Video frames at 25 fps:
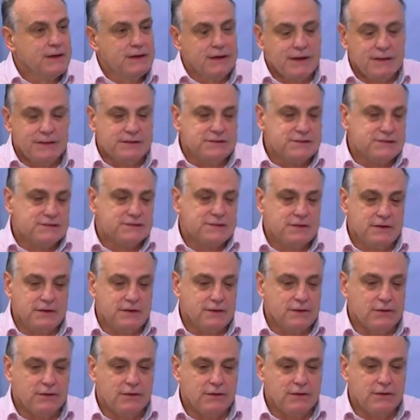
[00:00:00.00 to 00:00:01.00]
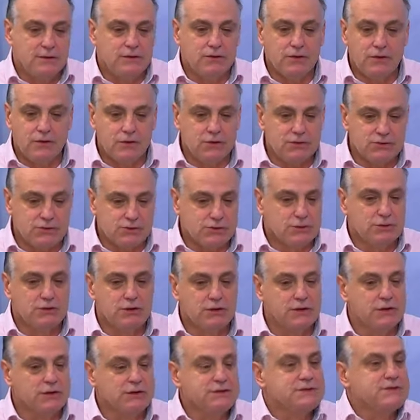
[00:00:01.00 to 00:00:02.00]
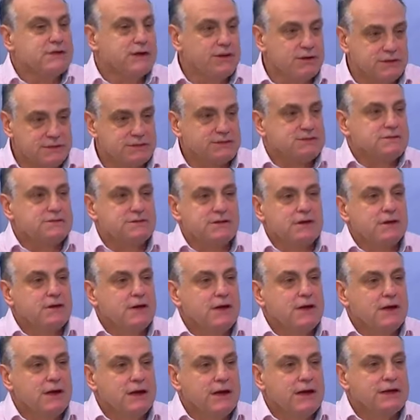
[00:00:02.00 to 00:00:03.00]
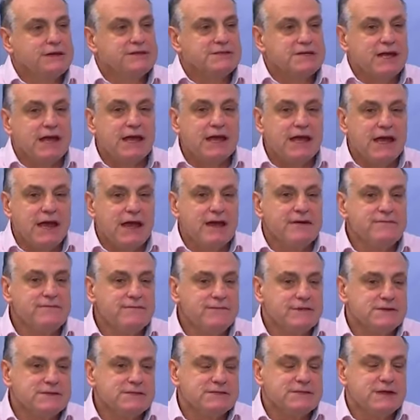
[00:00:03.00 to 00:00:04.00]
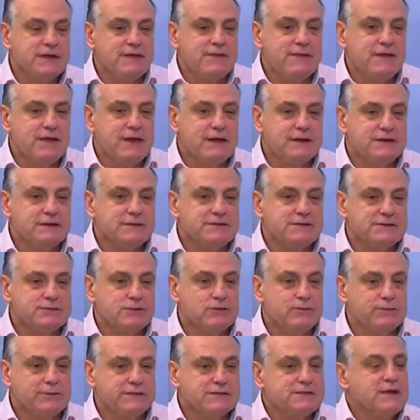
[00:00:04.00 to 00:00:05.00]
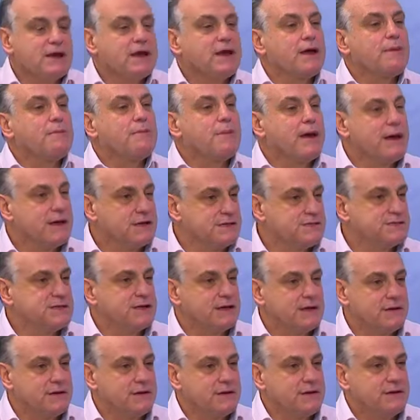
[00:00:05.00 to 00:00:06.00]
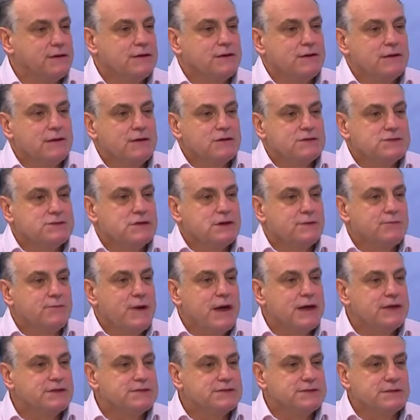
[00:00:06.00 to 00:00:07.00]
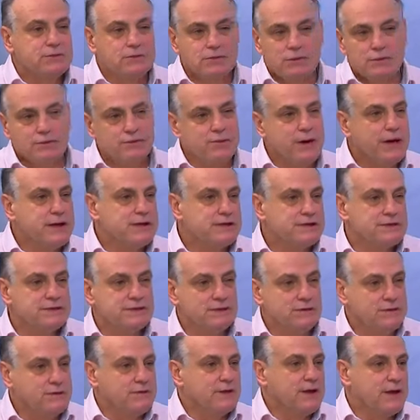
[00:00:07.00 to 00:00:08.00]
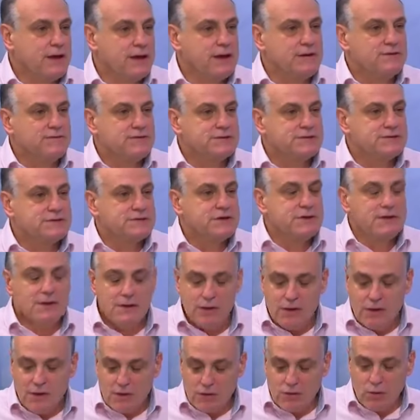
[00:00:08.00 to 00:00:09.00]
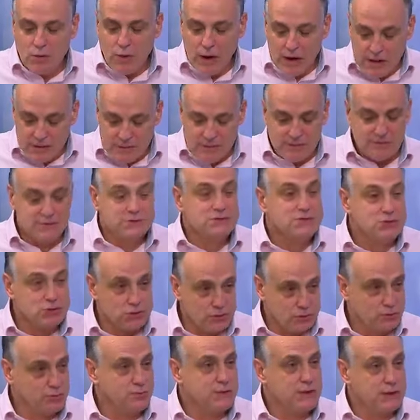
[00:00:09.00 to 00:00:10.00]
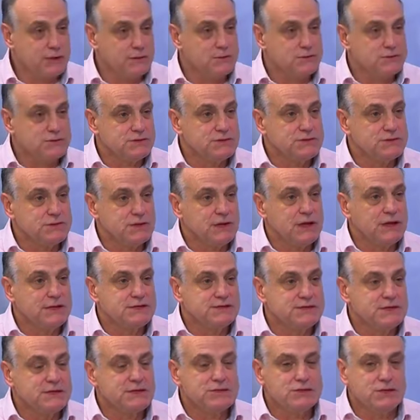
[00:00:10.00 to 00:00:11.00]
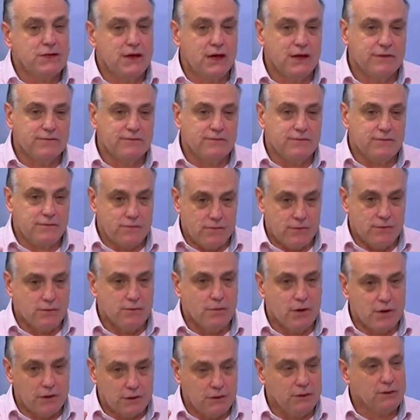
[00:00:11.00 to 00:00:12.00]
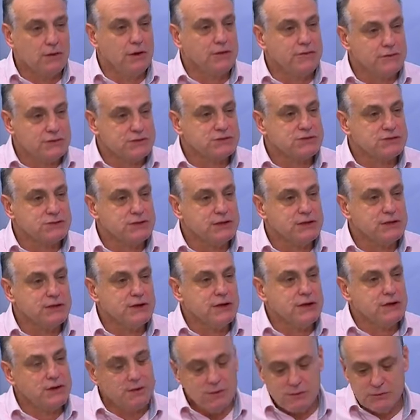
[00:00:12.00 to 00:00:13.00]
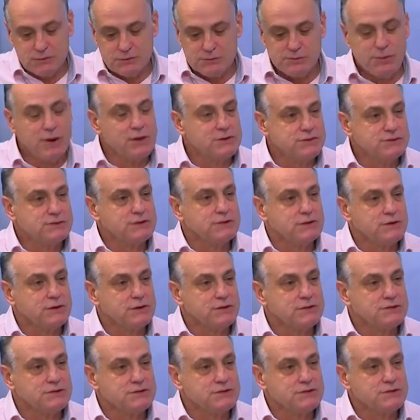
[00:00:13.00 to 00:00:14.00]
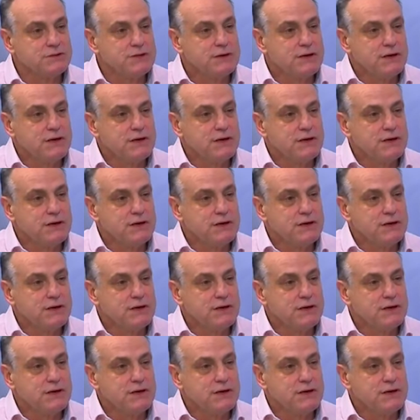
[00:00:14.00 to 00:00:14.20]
It's you can just look at it, and it's a canvas in that it's almost like a painting. So a painter will paint on the canvas. The way this should be used is that you have the model on the screen and you use post-it notes